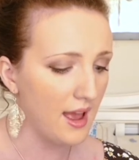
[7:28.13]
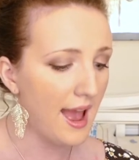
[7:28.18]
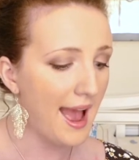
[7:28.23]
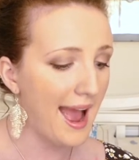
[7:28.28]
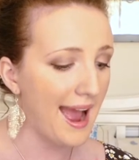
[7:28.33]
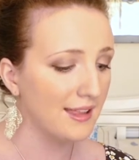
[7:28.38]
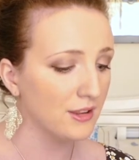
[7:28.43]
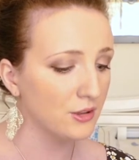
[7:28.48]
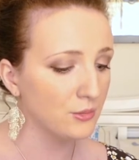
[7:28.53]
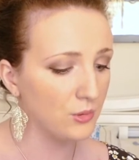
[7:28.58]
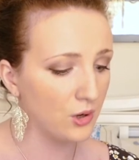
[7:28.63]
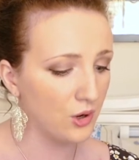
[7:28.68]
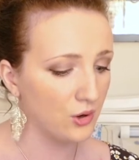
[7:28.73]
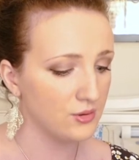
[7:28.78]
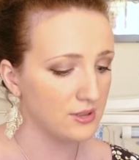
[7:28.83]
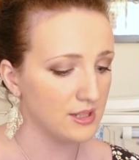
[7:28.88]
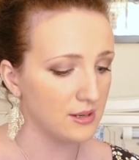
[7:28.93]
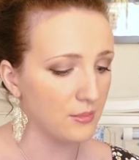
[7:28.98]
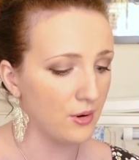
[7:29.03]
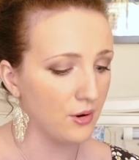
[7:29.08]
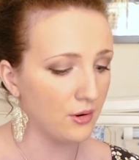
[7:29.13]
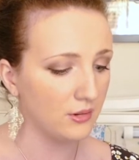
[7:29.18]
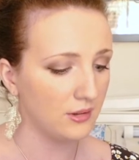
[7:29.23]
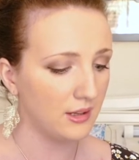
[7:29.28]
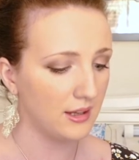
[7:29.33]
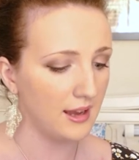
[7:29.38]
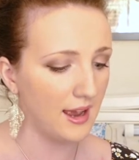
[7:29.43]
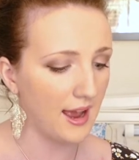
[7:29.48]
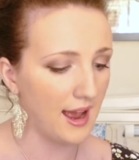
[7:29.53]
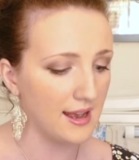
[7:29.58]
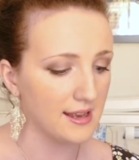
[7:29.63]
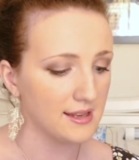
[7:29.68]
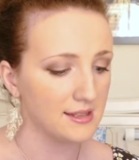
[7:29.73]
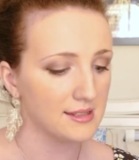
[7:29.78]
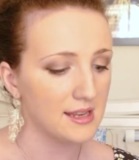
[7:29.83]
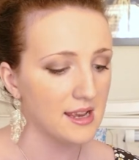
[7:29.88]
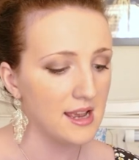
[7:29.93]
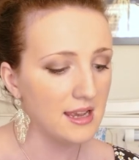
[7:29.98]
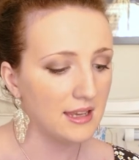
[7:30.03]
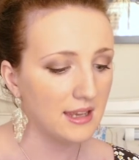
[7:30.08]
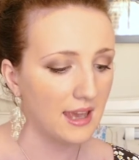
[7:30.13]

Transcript: Alan knows him only as